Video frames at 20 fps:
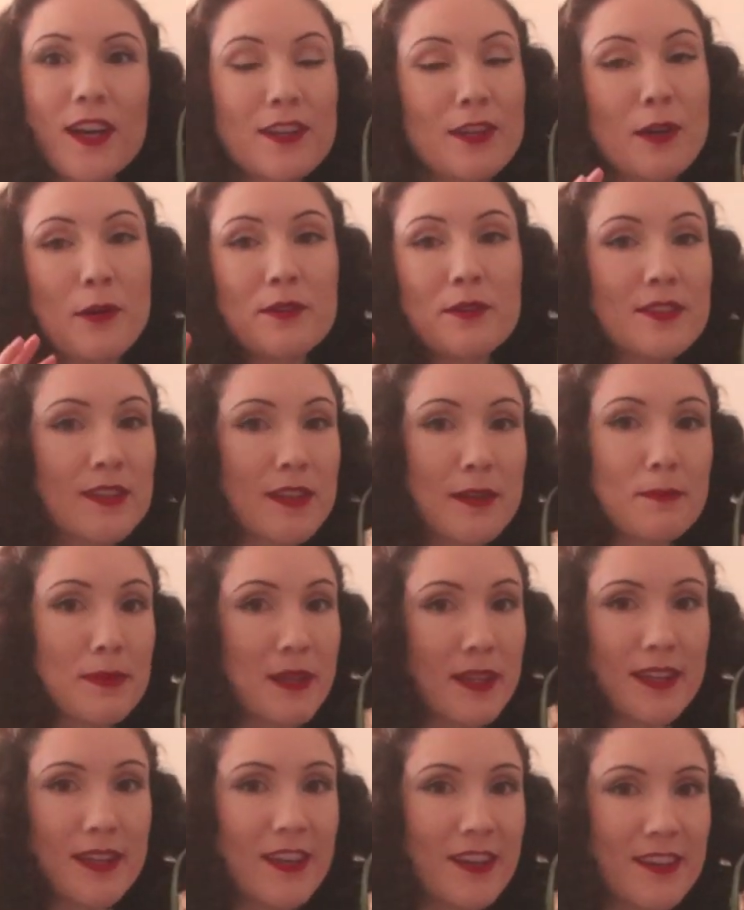I know it's like
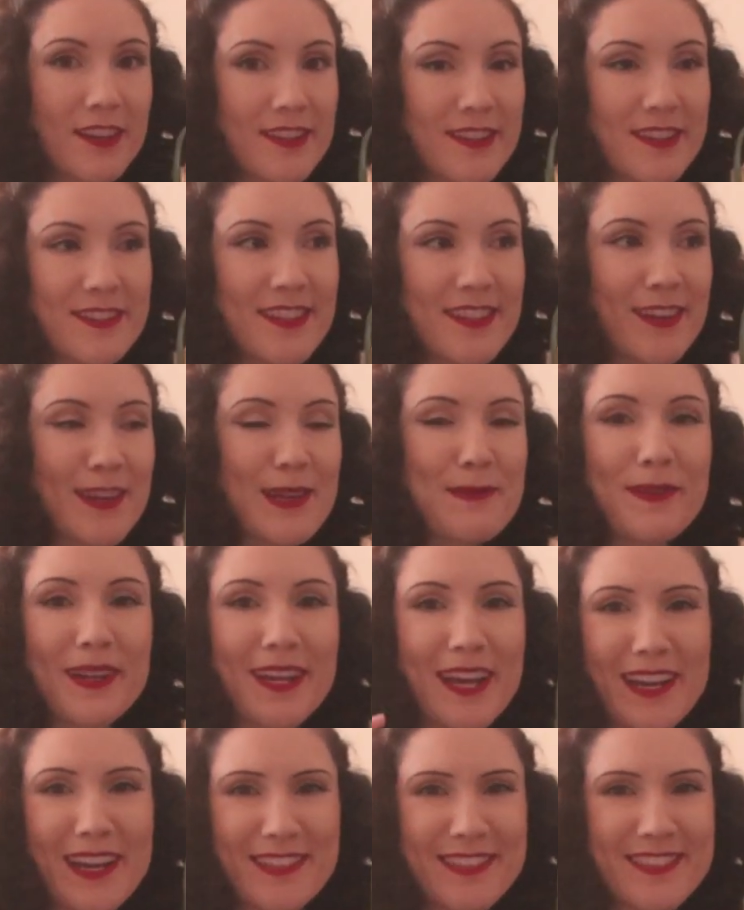completely unnecessary,
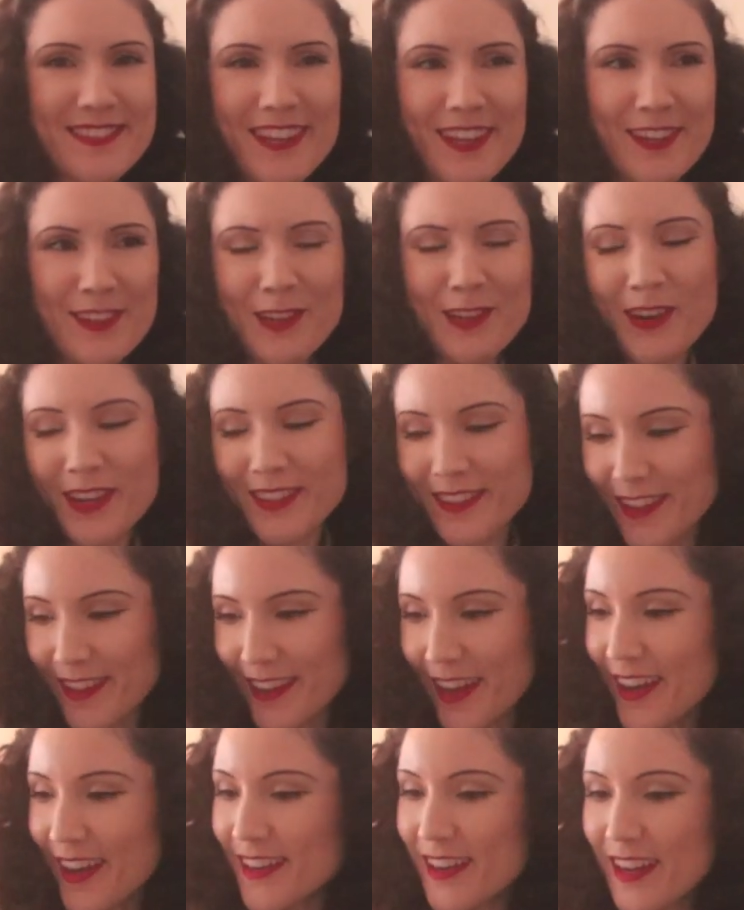but I don't know, I did
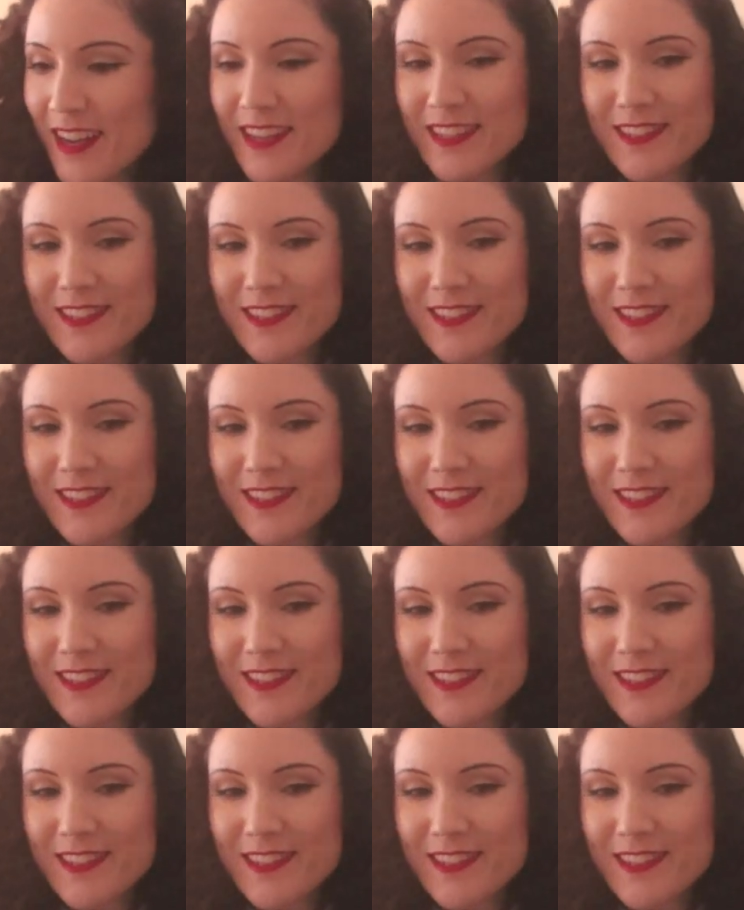that.